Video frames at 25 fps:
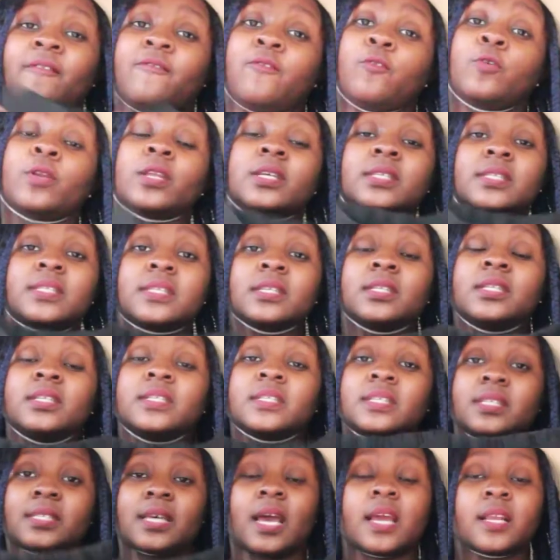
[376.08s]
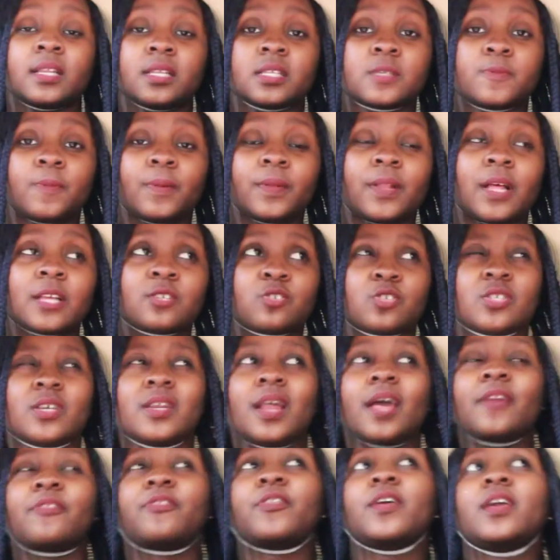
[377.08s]
foot is still inside these palazzos, and
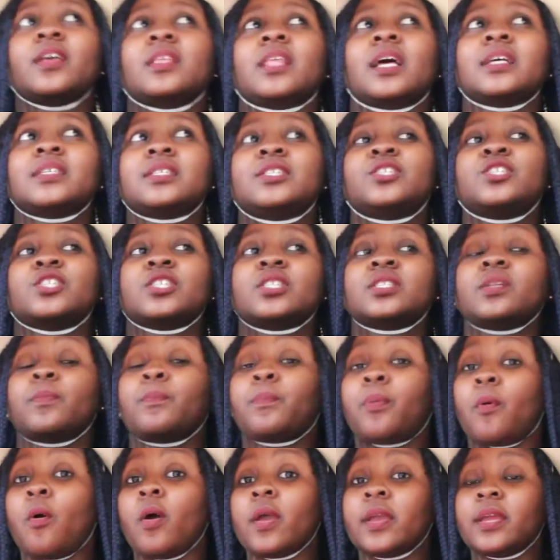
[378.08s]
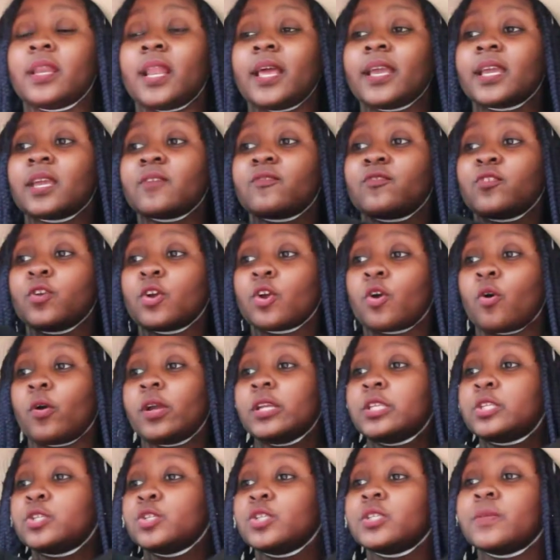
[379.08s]
I think that's just the point. Like if you're
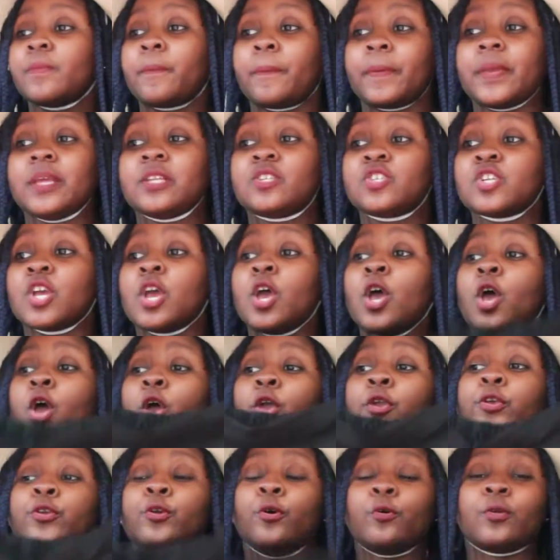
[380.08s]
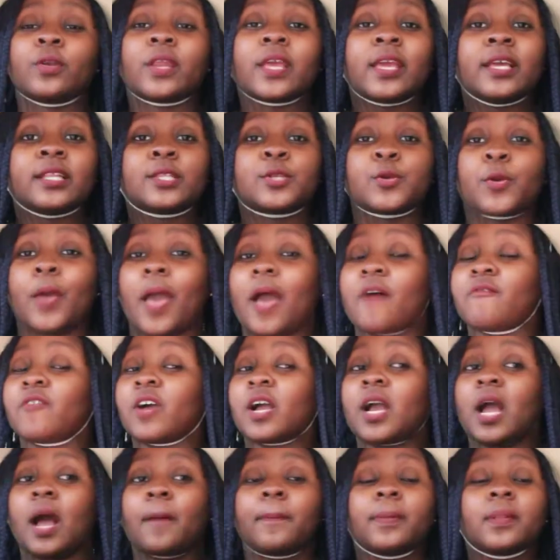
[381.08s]
going to the beach, you need to have
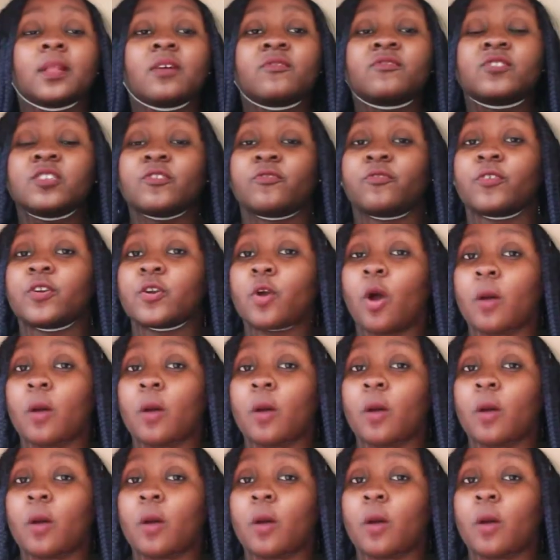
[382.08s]
a couple of different